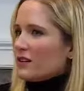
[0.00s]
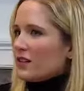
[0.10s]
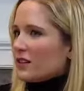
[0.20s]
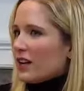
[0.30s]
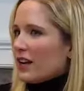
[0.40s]

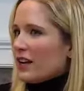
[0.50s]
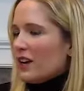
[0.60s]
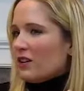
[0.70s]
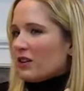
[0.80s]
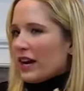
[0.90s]
you're like,
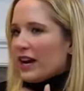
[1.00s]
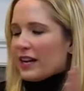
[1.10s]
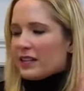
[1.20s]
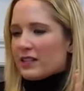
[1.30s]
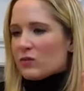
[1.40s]
"Oh, okay, I
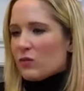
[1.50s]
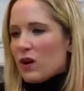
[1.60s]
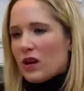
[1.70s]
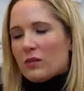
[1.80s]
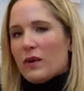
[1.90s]
can just
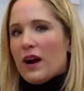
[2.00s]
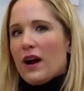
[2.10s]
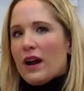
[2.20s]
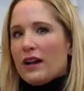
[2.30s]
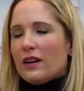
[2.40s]
walk
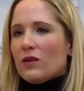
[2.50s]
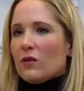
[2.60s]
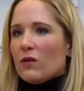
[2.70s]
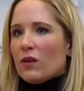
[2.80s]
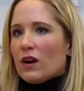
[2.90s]
by
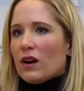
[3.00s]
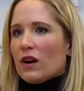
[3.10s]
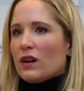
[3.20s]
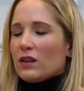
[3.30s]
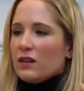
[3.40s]

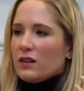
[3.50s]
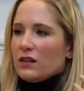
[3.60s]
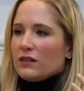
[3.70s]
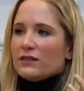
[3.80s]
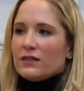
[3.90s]
or
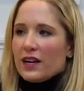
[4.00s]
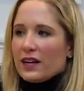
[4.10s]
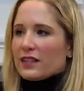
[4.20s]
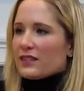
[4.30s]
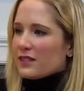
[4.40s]

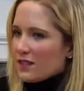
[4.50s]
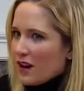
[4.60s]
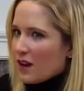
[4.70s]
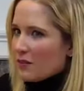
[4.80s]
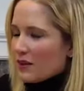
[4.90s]
I can
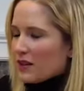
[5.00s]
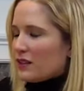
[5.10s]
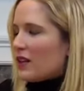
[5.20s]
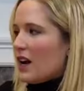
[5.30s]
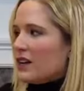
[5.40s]
stop
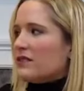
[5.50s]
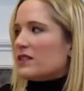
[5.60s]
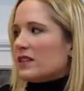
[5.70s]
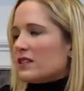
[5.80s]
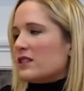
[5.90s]
and kind of
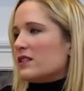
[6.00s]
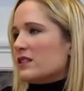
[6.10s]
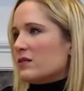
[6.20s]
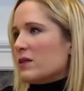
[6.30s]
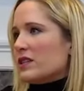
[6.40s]
assess the
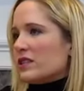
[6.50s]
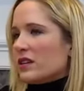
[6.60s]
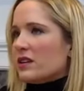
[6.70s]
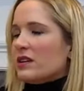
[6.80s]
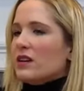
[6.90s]

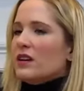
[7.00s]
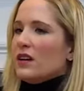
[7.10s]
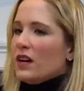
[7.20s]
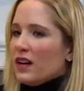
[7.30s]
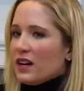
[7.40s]
situation."
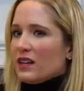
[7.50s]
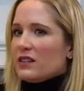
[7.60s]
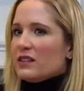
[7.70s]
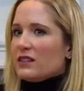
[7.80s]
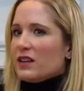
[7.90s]

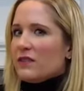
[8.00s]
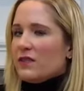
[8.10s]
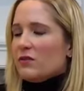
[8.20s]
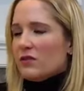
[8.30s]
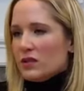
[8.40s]
And
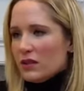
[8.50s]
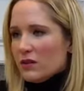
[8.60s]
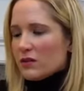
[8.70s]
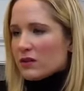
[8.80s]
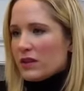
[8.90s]
if you
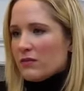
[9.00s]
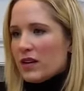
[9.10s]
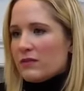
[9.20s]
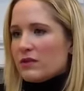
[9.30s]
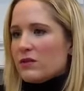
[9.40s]
do,
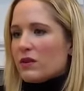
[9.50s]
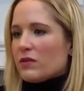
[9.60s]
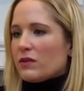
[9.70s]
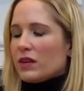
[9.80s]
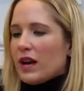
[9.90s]
sometimes you
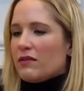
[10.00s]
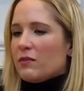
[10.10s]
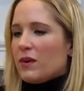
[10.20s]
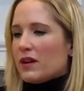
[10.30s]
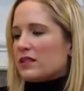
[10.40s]
can really have
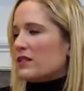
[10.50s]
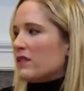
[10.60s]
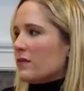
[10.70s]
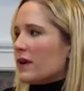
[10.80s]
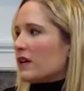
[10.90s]
a
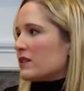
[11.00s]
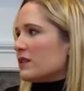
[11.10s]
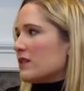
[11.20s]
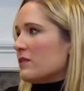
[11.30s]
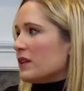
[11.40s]
positive impact
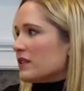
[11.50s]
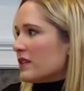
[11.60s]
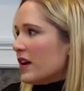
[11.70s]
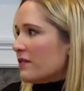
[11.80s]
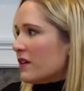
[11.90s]
on somebody's life.